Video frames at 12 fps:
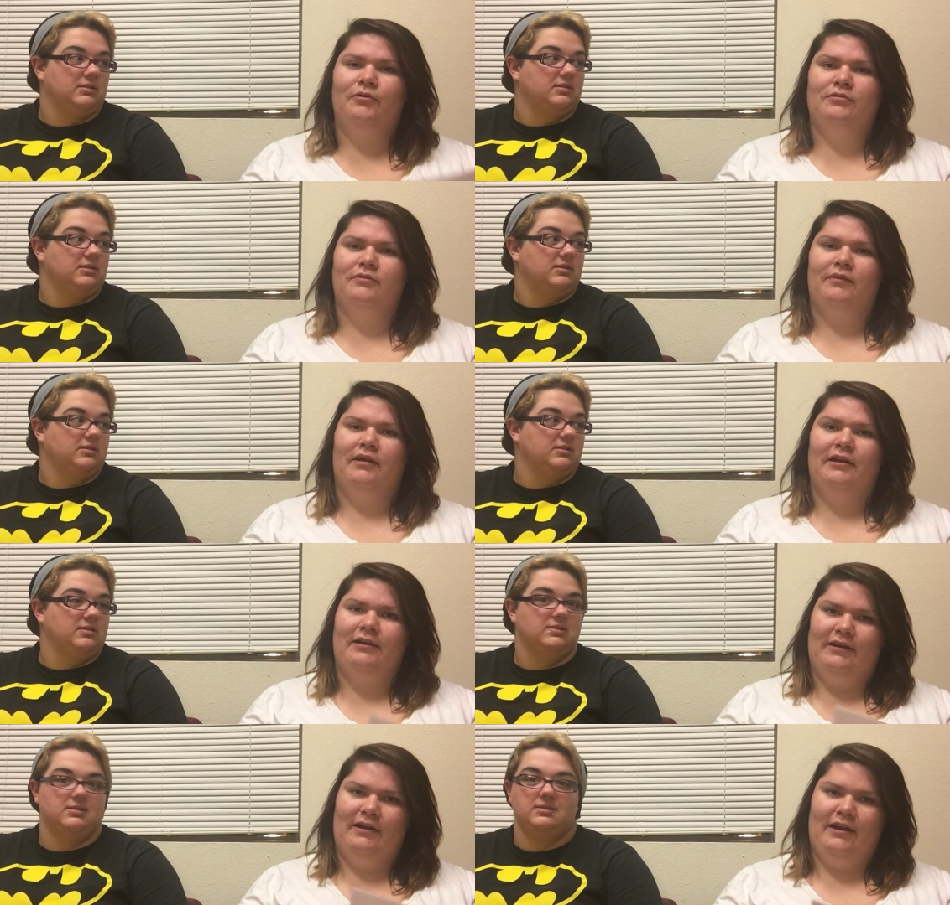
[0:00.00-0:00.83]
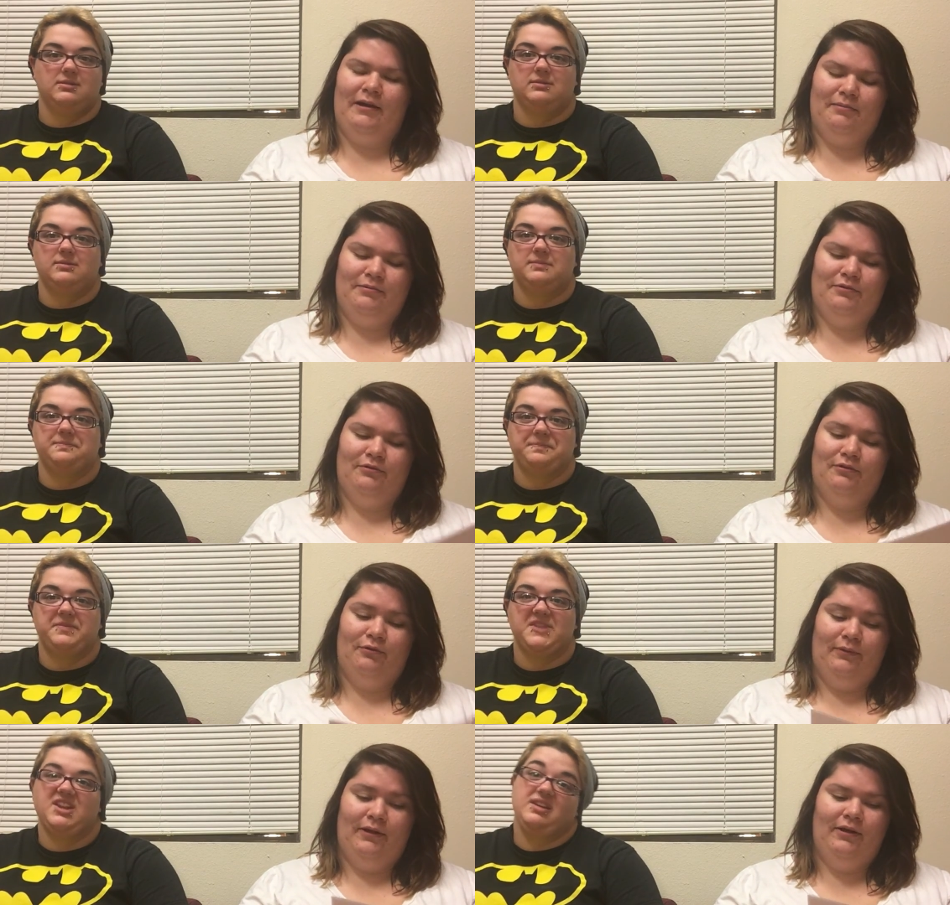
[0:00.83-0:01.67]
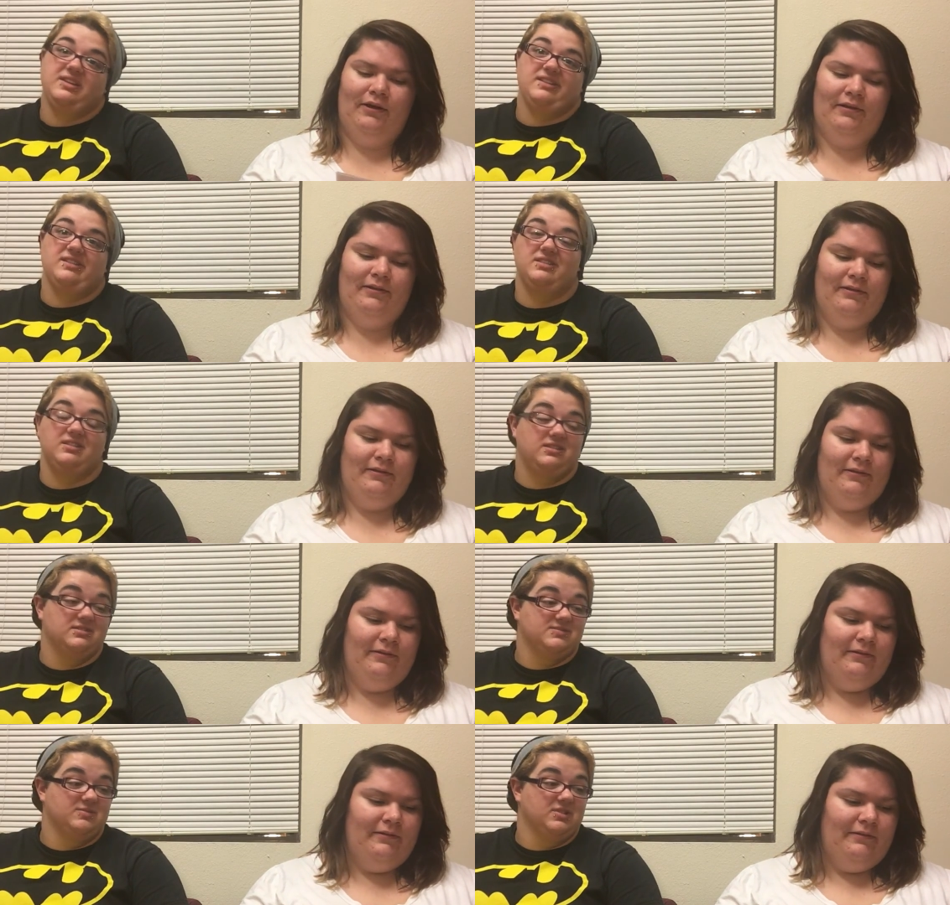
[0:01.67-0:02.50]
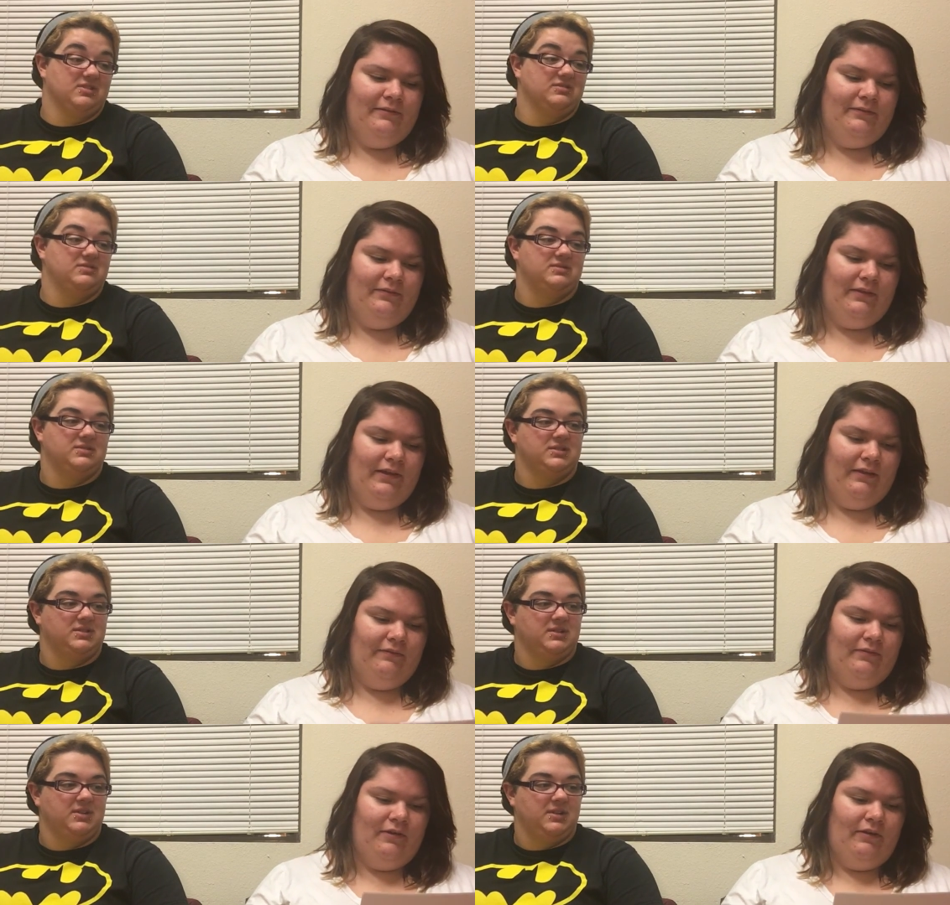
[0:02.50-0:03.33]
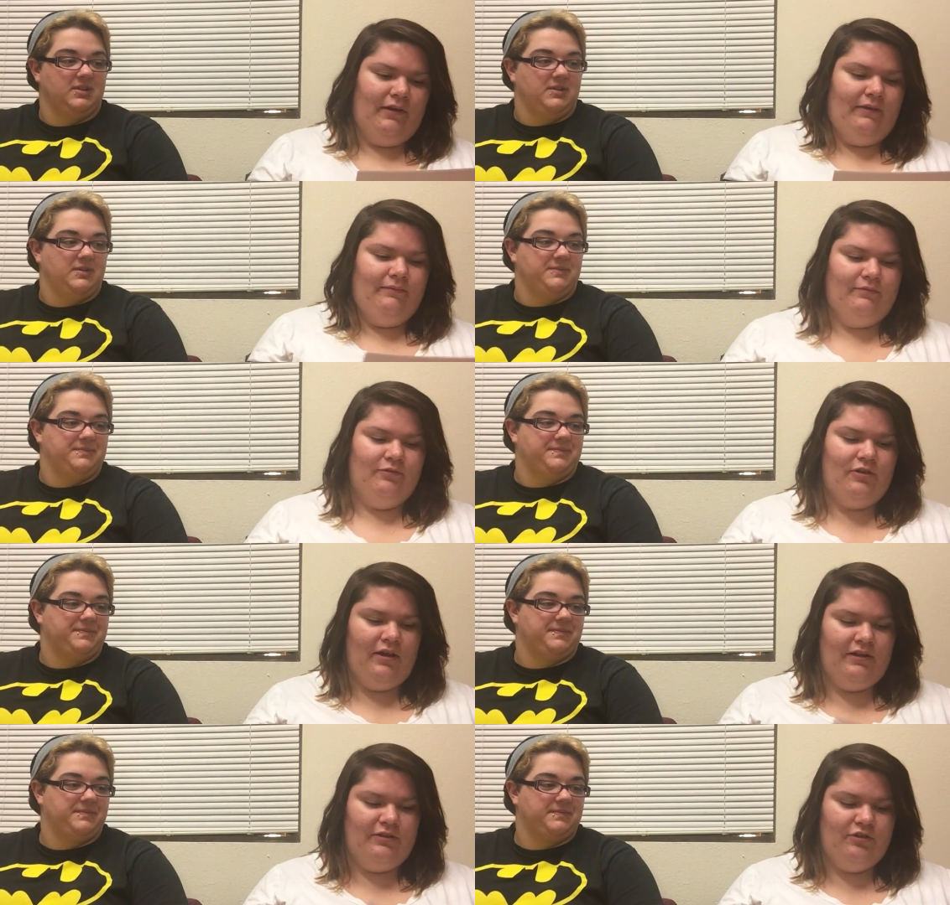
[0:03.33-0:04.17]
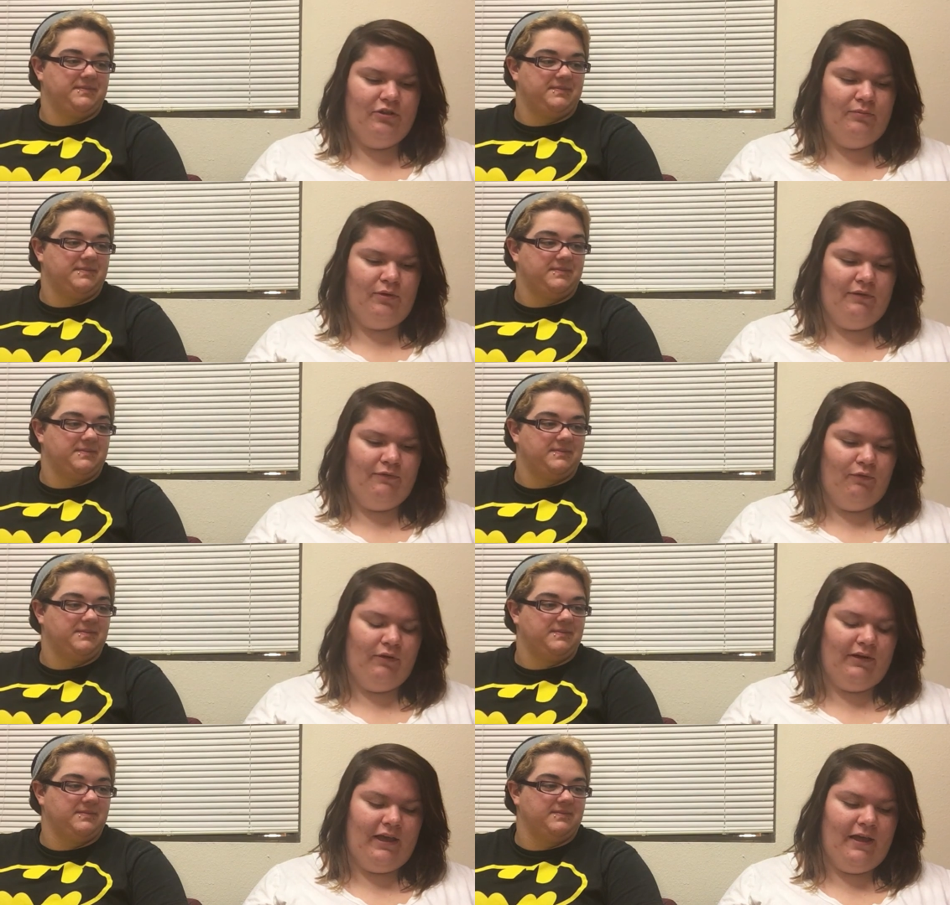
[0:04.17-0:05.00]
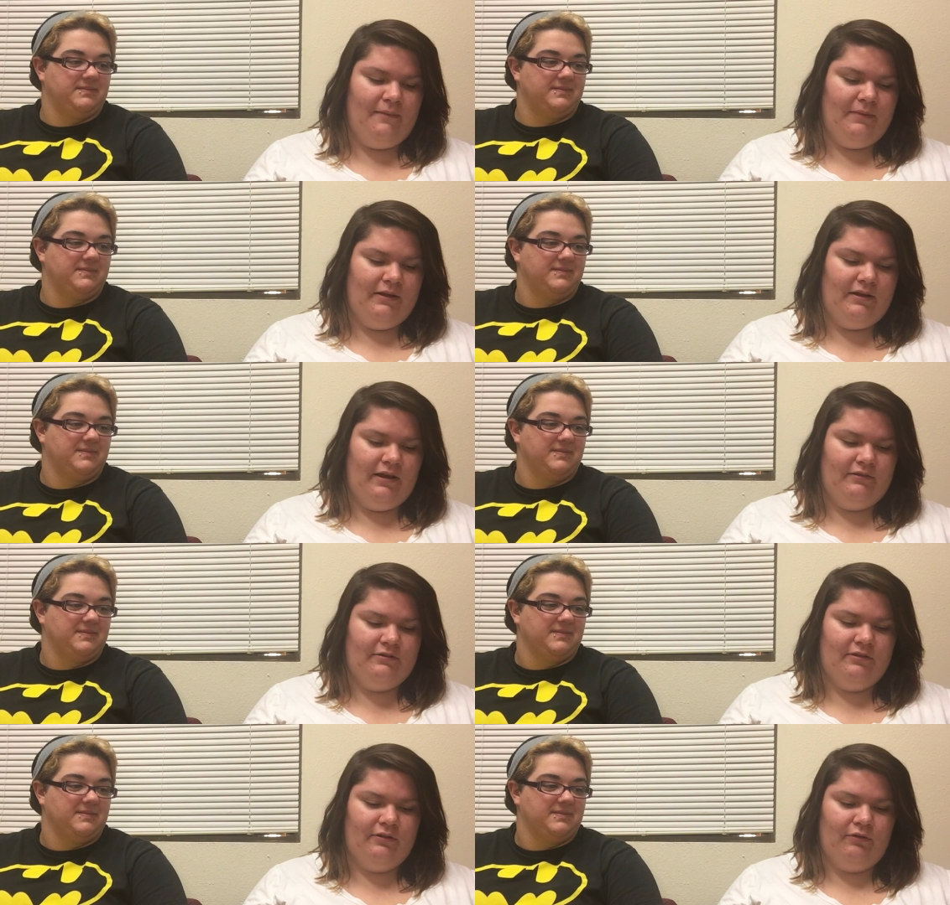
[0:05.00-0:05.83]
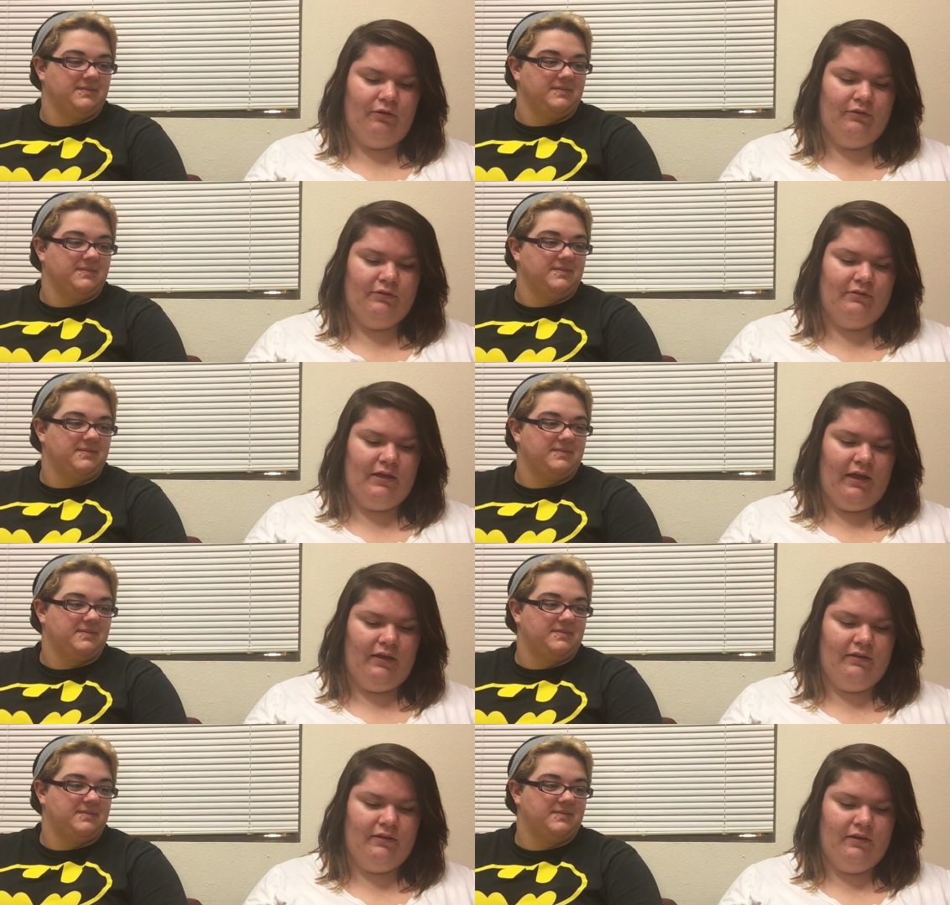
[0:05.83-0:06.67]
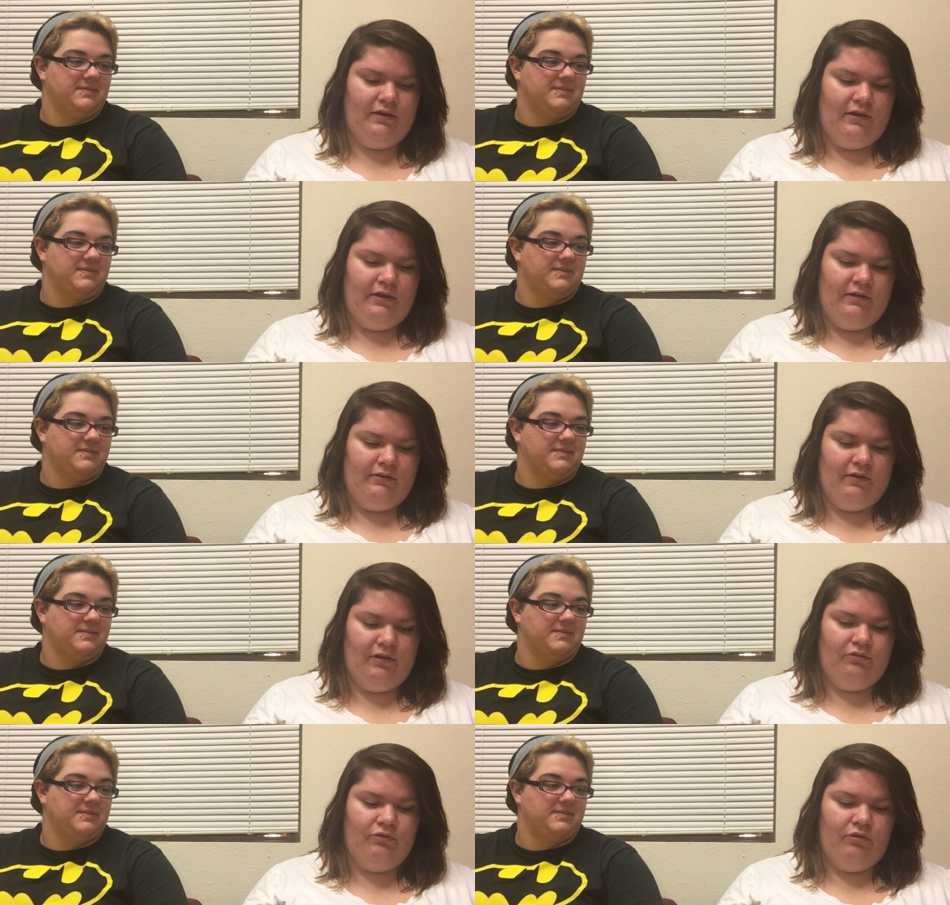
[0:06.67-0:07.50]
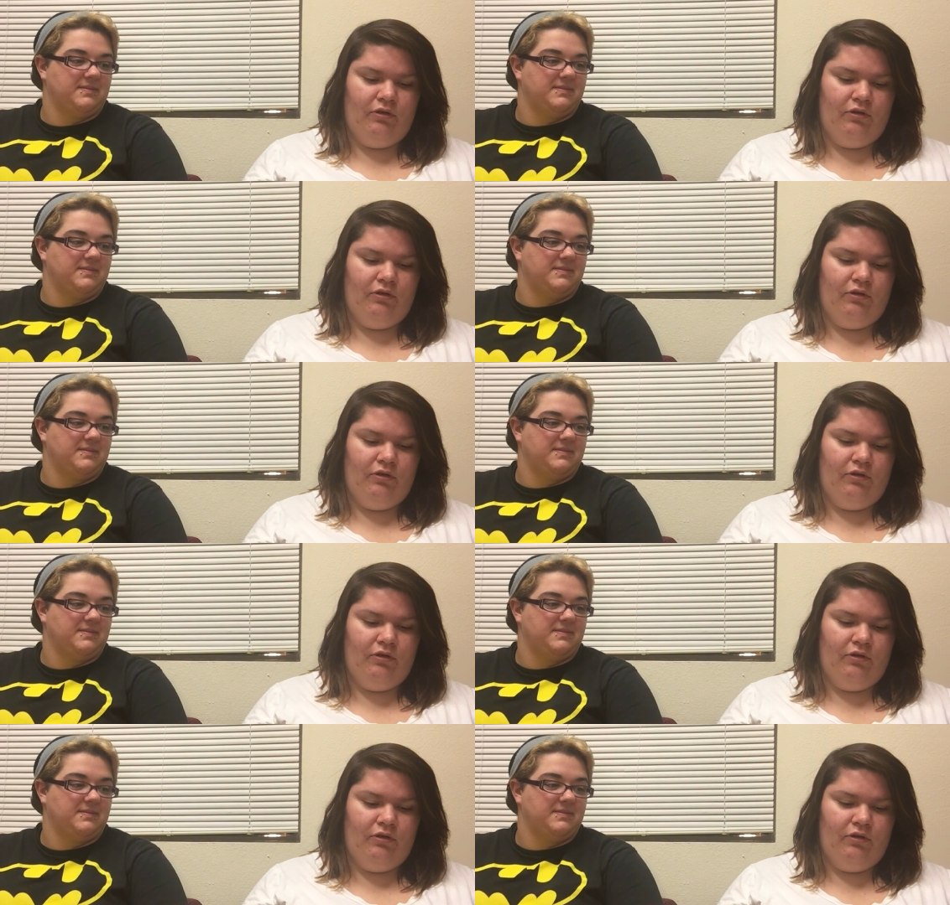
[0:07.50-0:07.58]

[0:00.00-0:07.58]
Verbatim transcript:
Speaker 1: most of it in the episodes are weird.
Speaker 2: But it is weird.
Speaker 1: Yeah, okay. Johnny two by four came next to the cul-de-sac not too